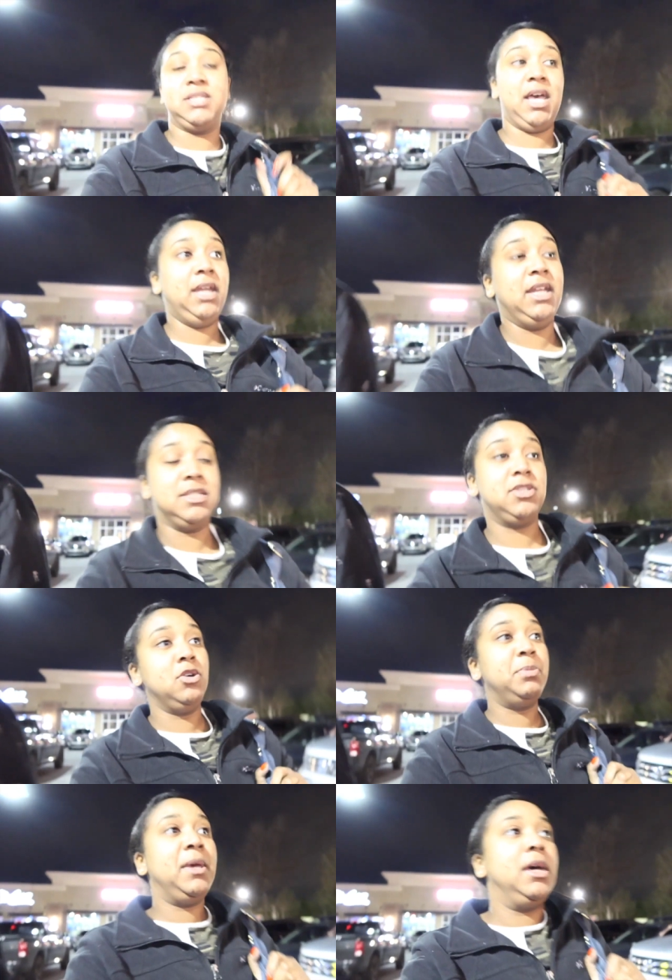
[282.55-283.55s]
I ate that
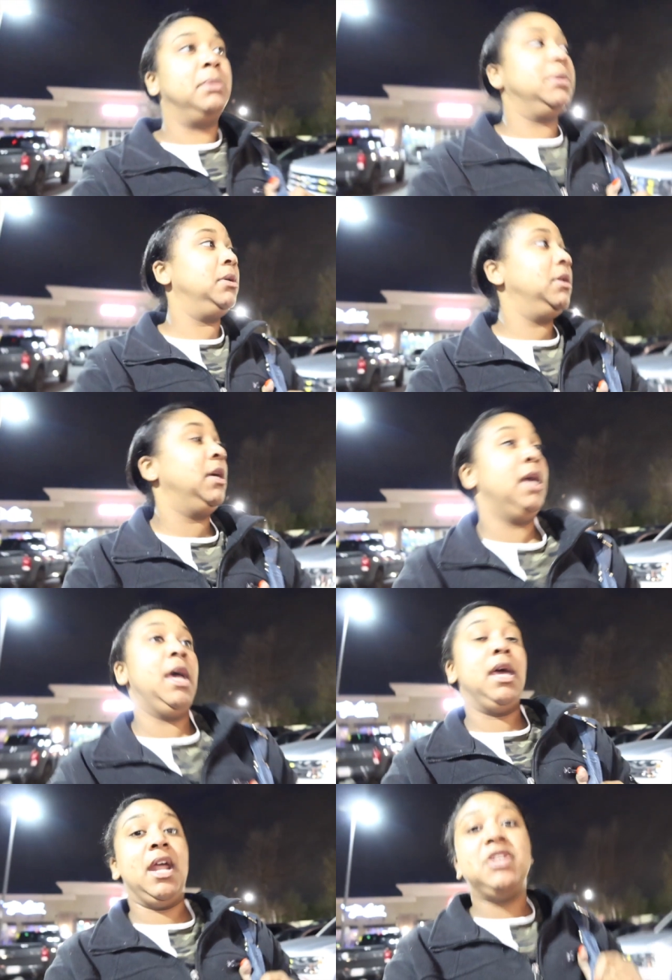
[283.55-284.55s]
stupid edible.
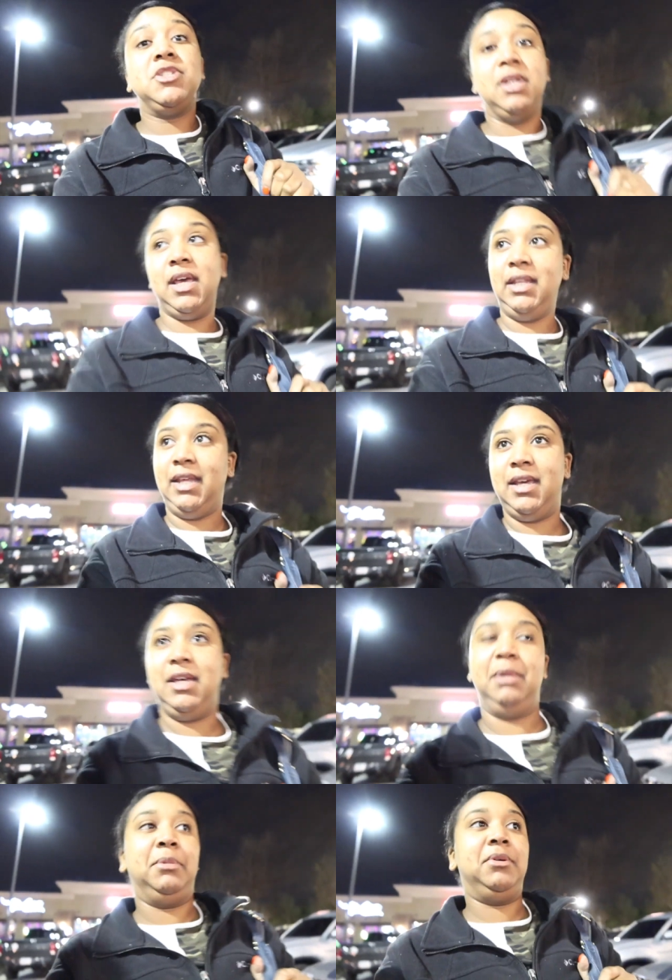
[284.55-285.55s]
and I shouldn't have ate that
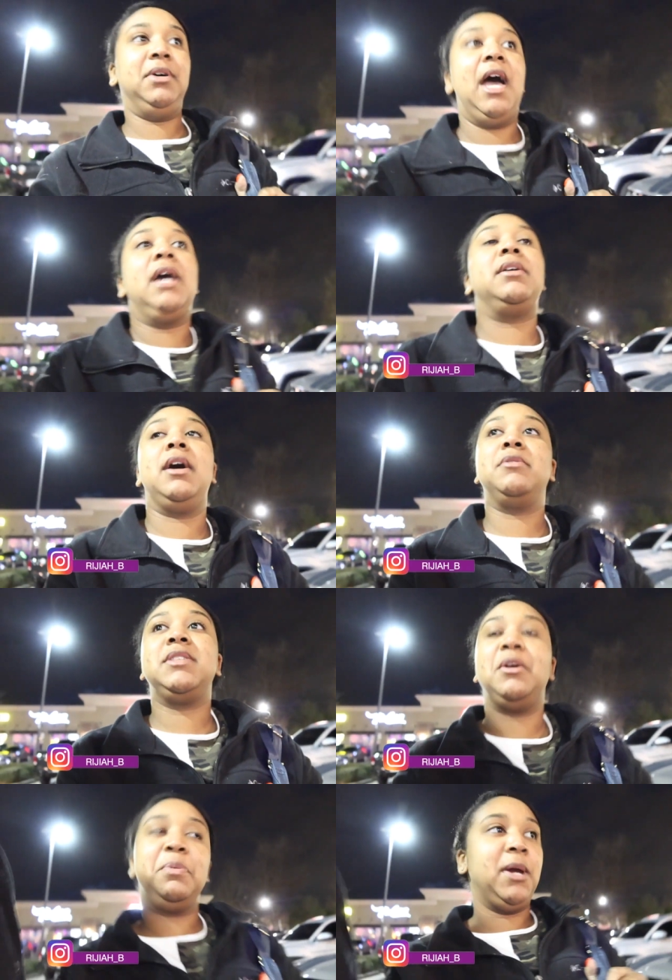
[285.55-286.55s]
edible. I, I was
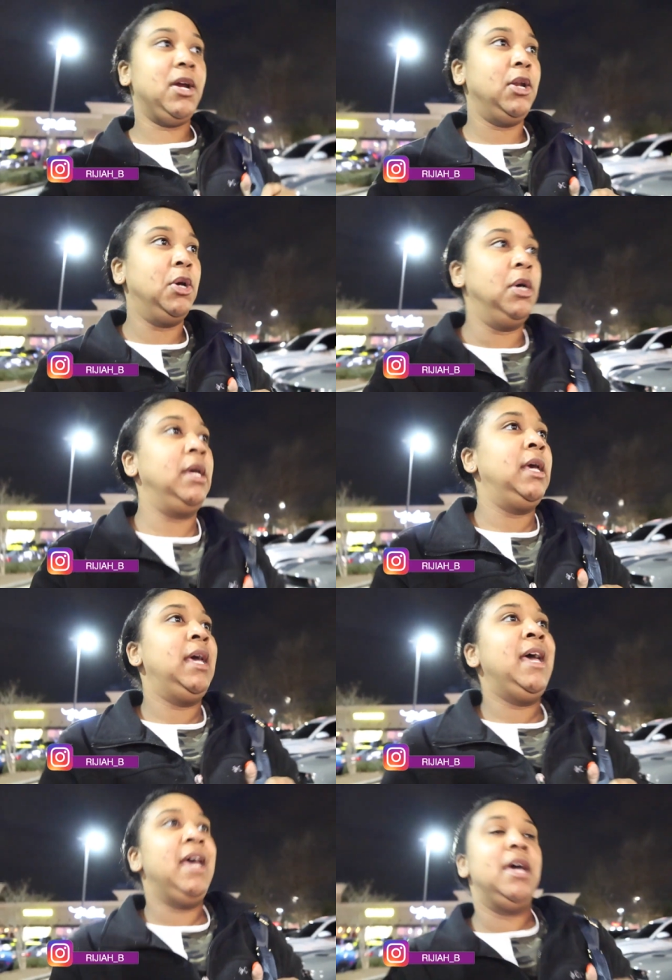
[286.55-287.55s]
so paranoid.
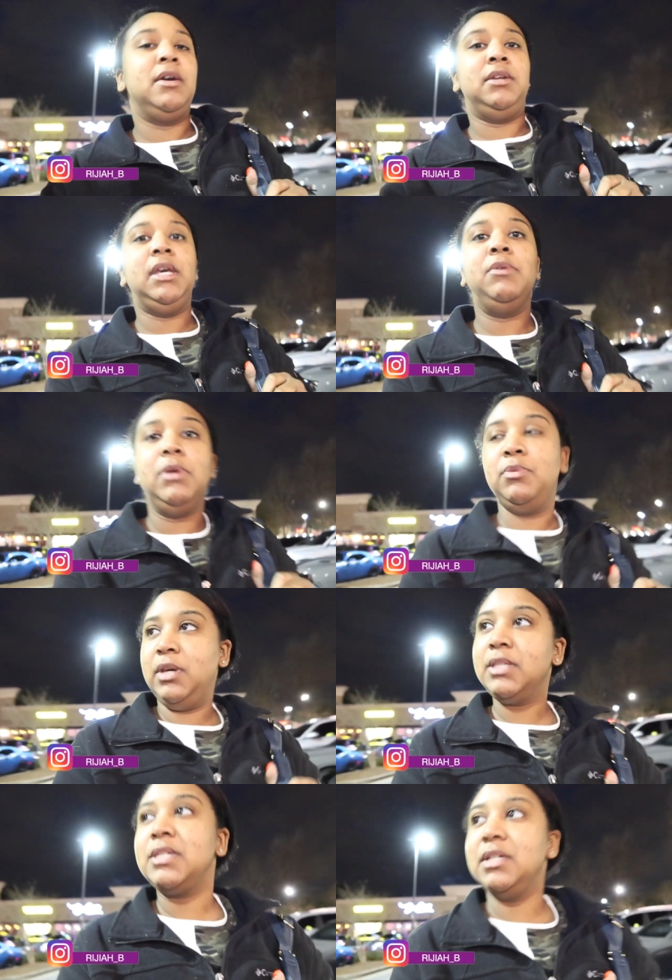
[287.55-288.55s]
Then we
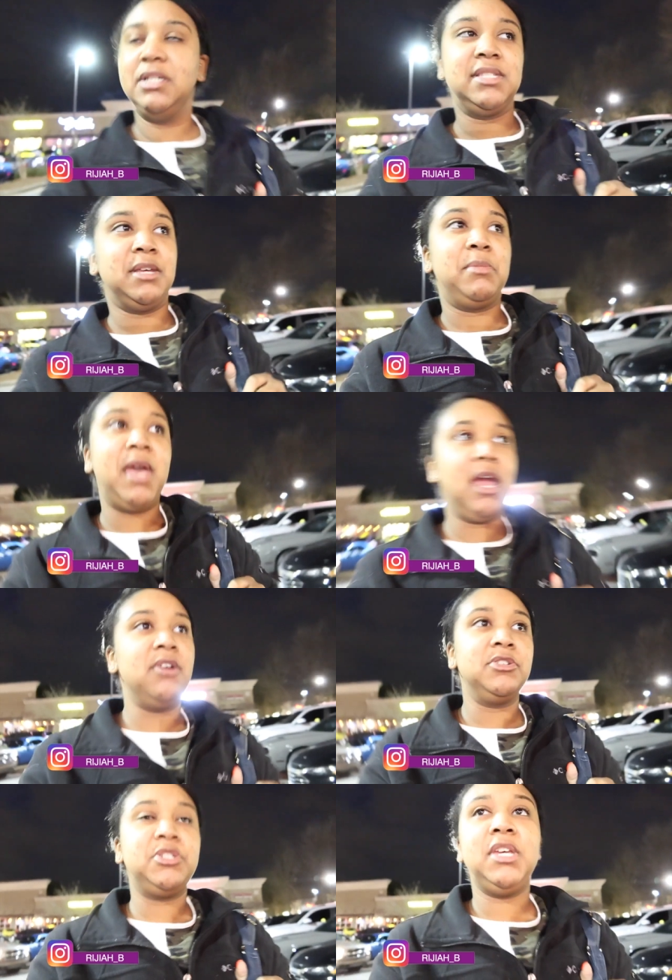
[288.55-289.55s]
went to some
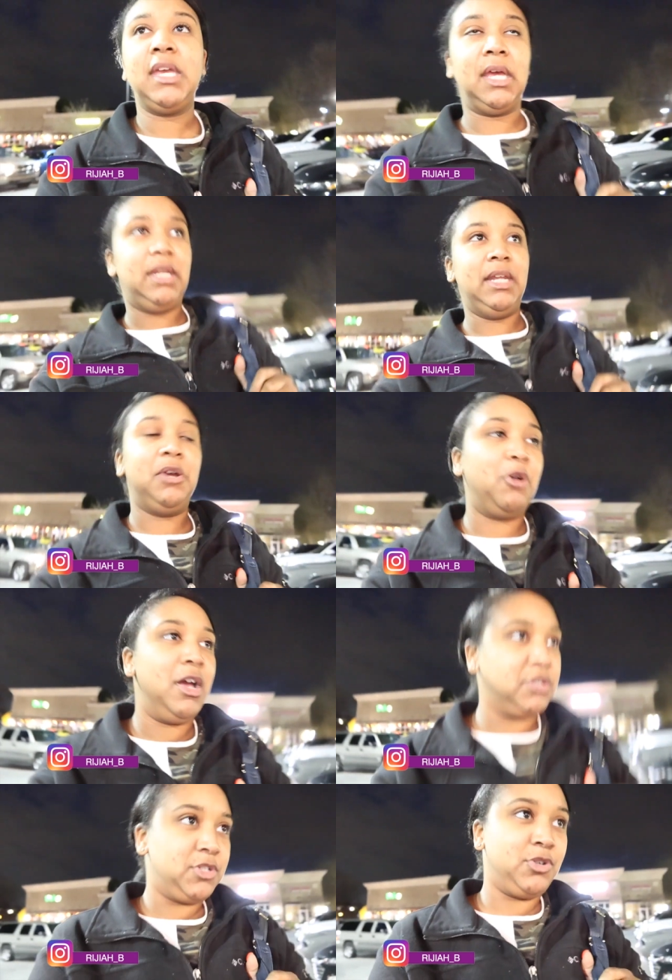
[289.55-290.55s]
Harris Chicken. Then
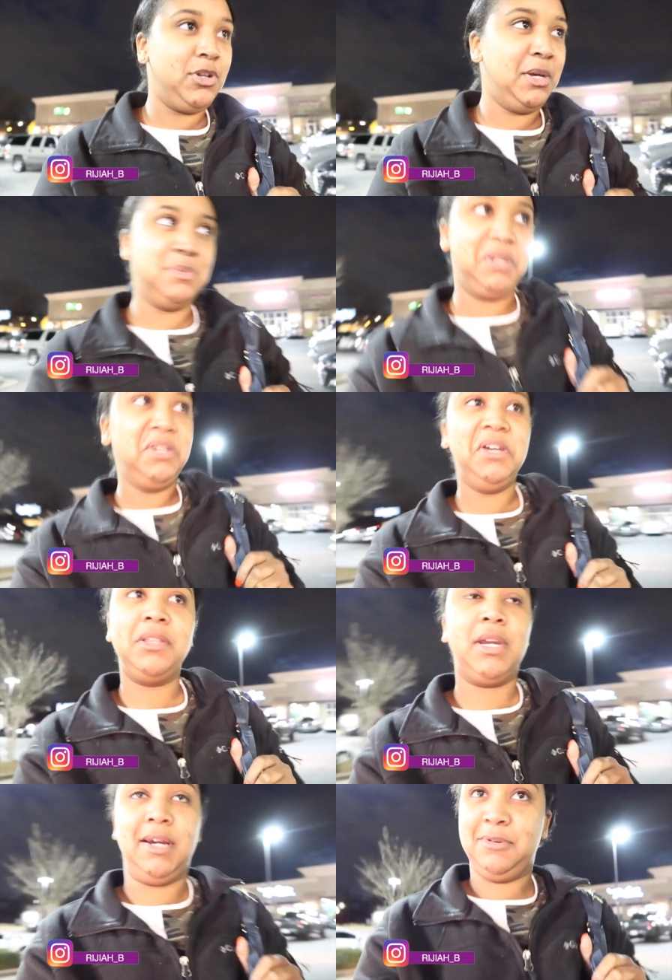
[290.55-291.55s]
across the street, it was
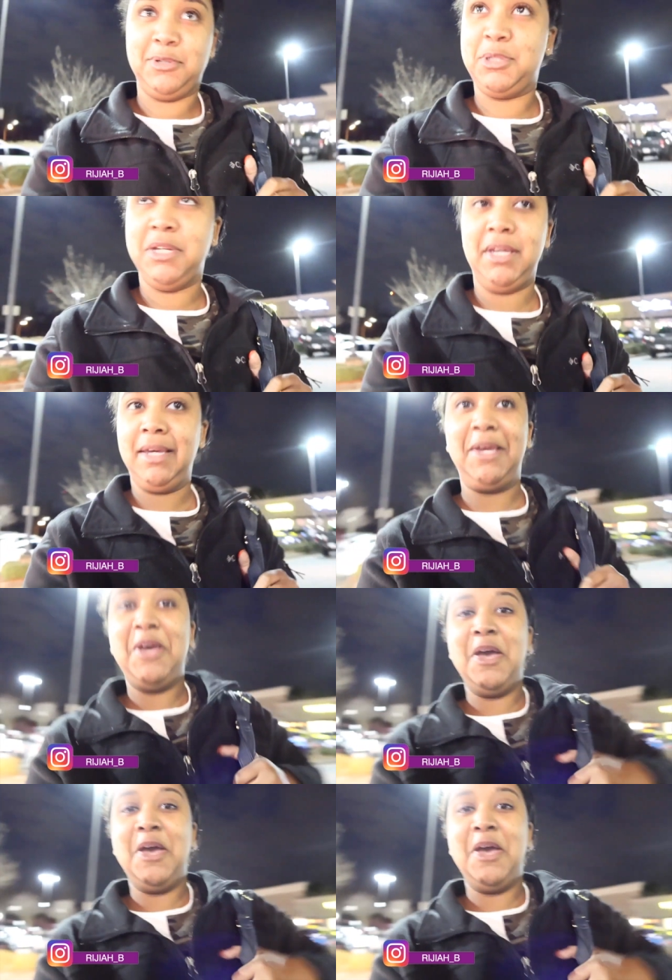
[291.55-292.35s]
another Harris Chicken.